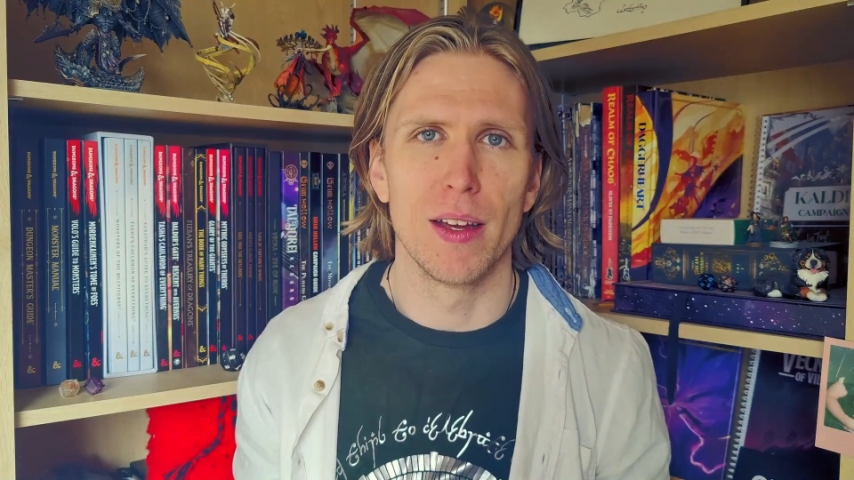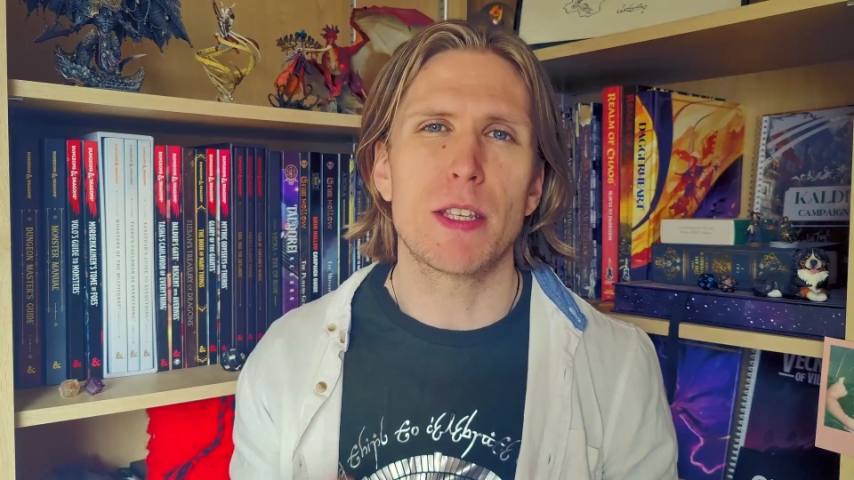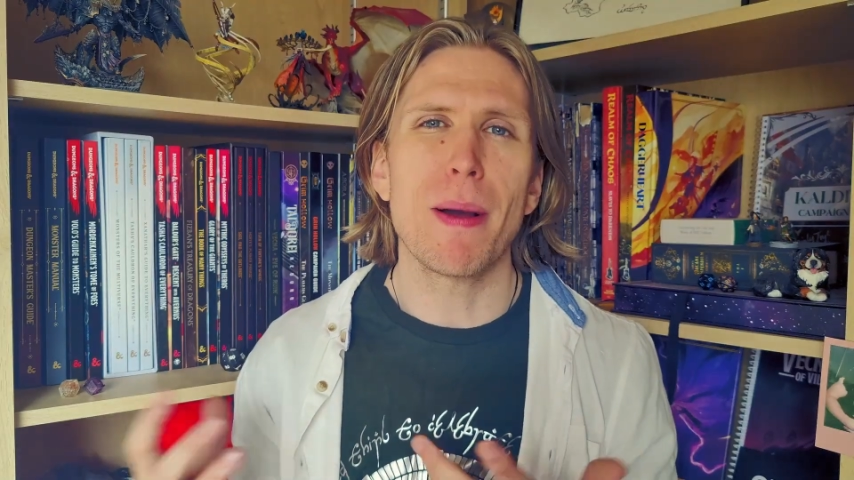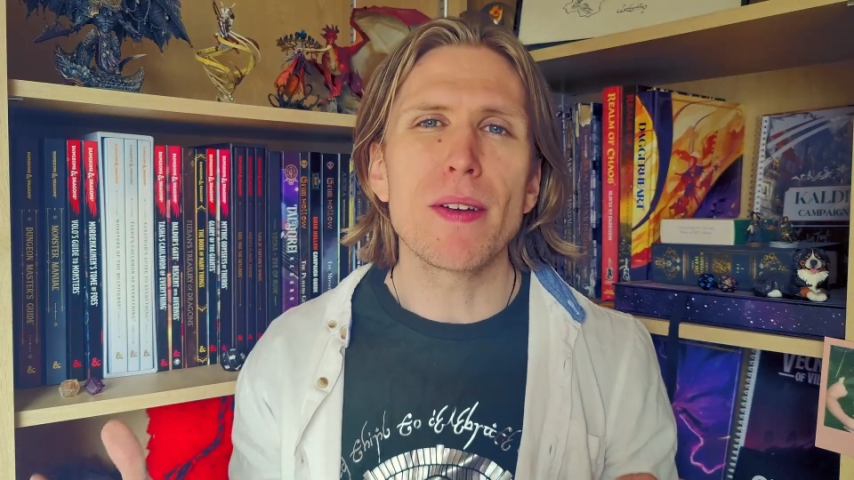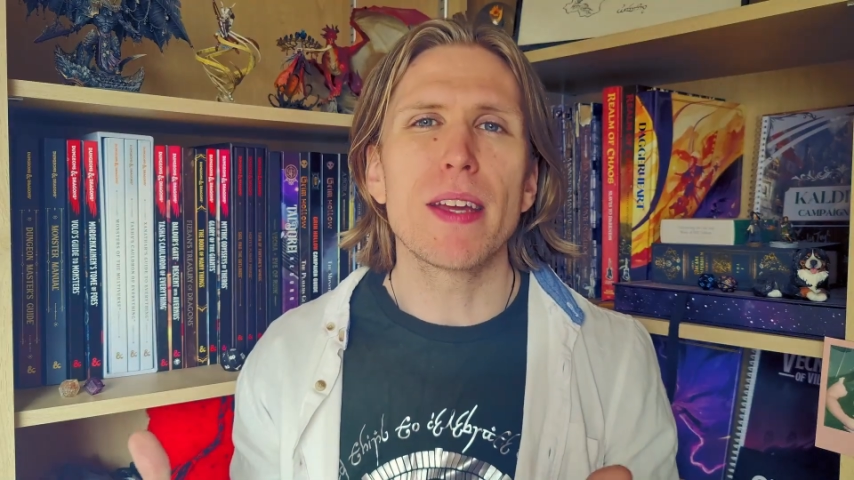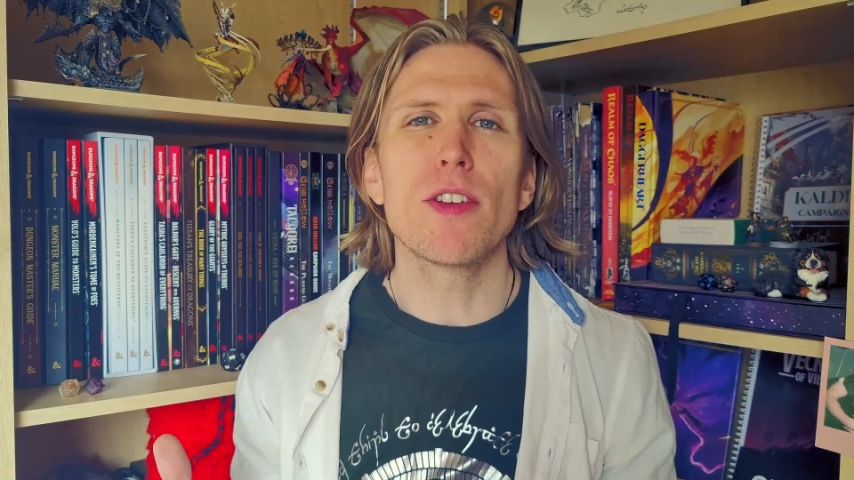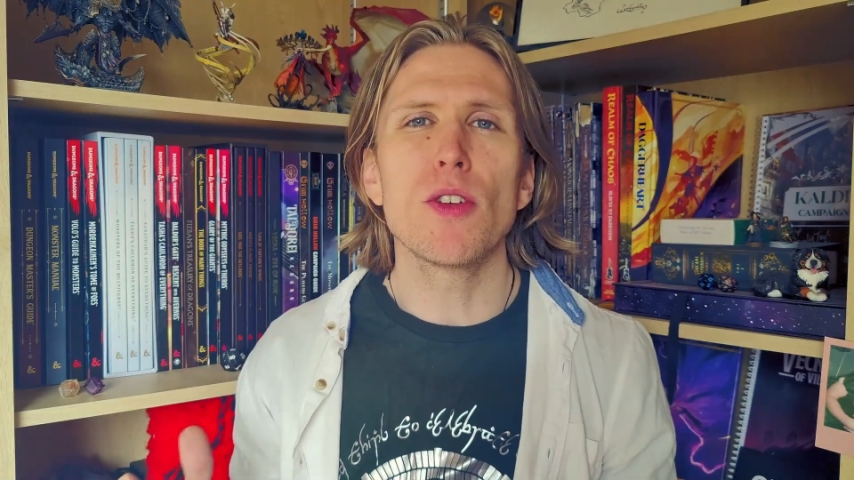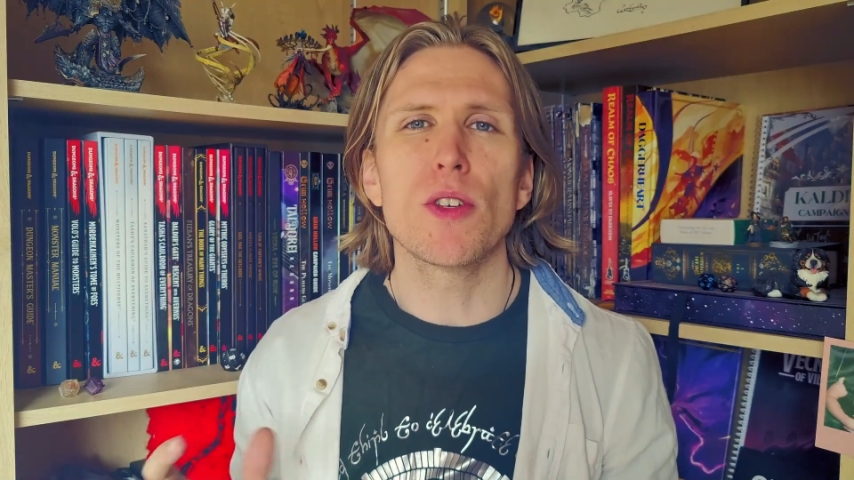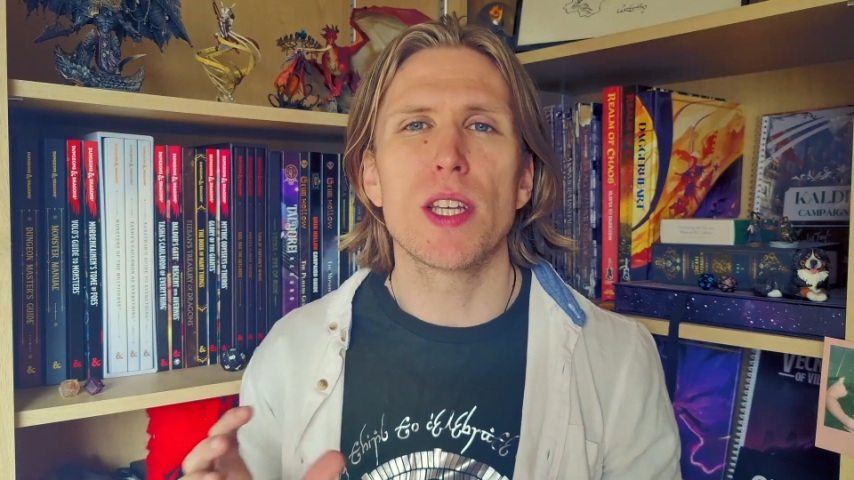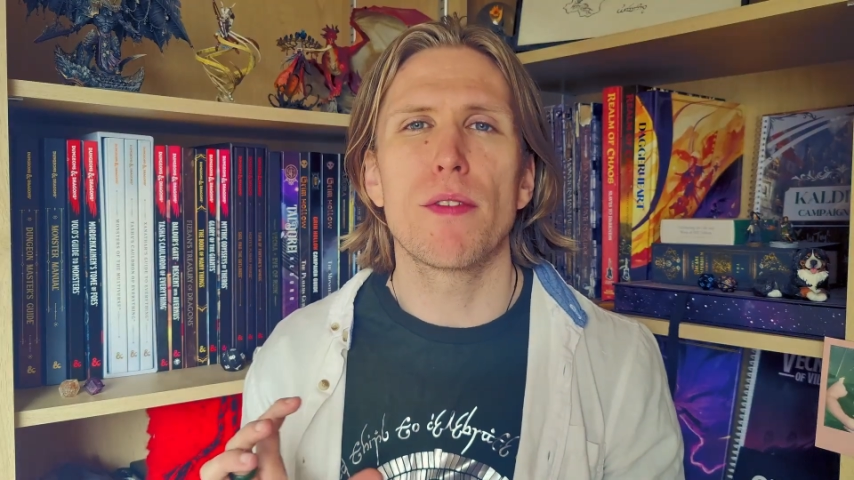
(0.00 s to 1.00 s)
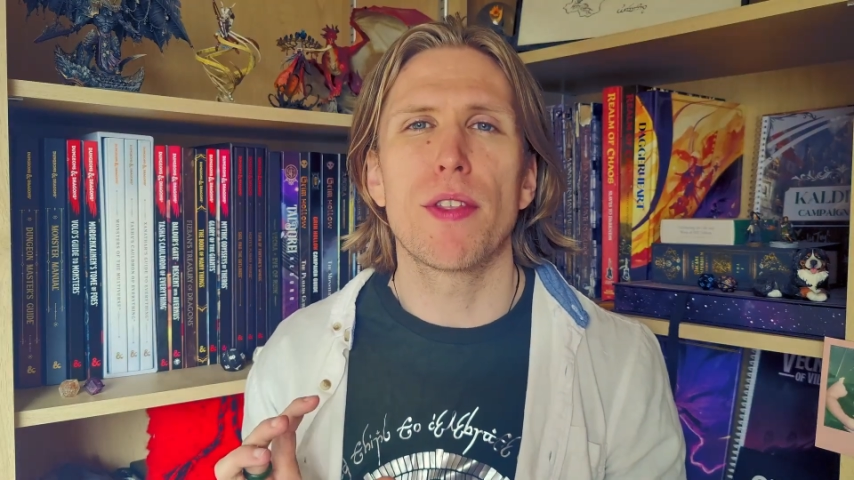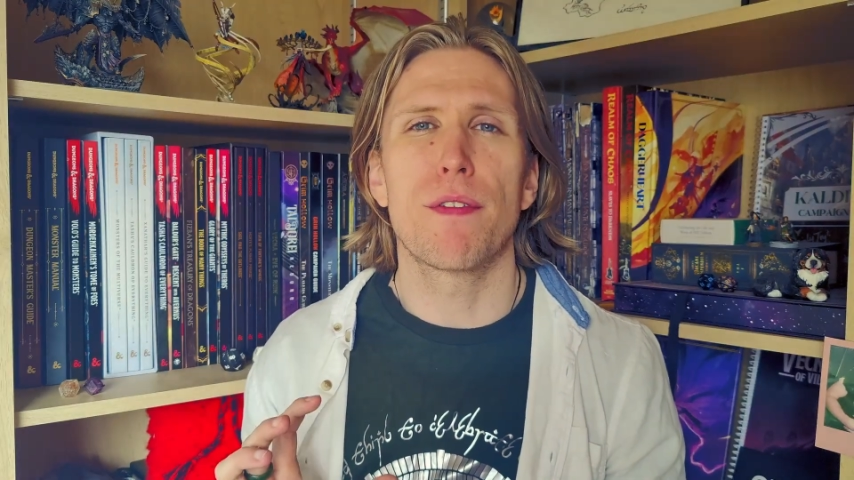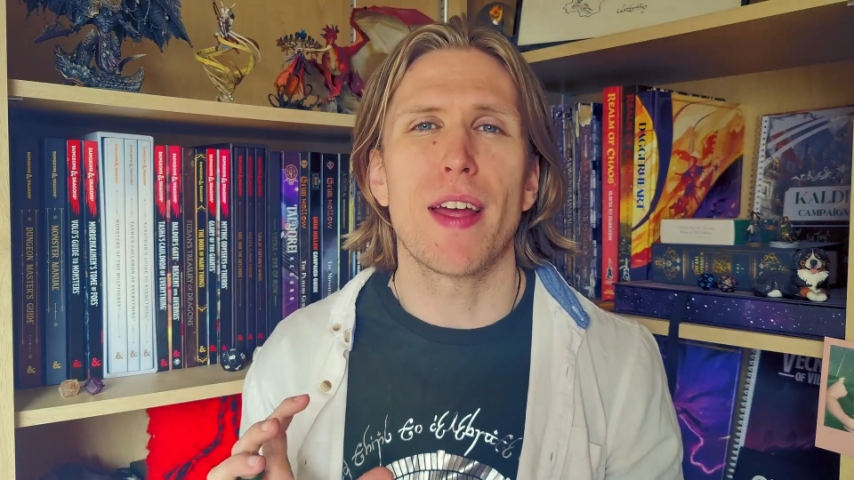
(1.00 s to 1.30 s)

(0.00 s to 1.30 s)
It's about giving yourself the